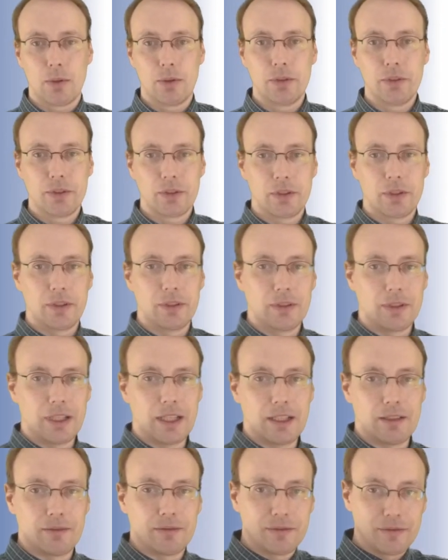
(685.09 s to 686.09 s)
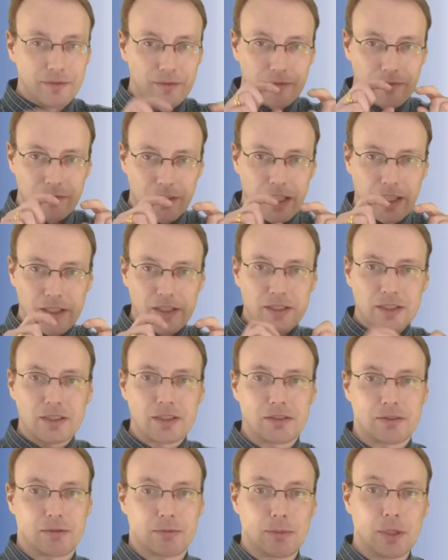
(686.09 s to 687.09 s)
So you'll have very
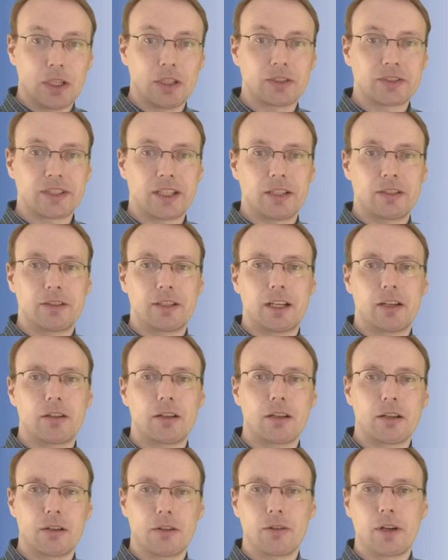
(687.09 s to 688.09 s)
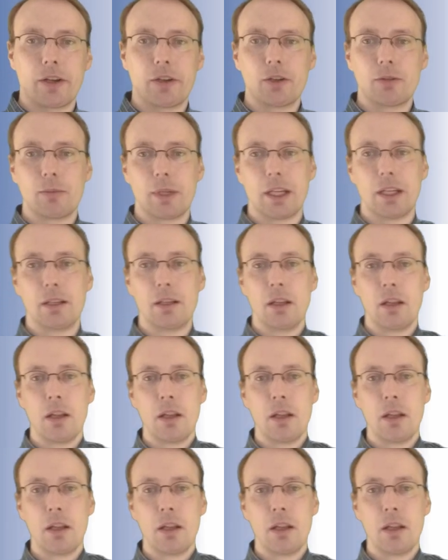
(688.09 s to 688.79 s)
small standard error around your mean.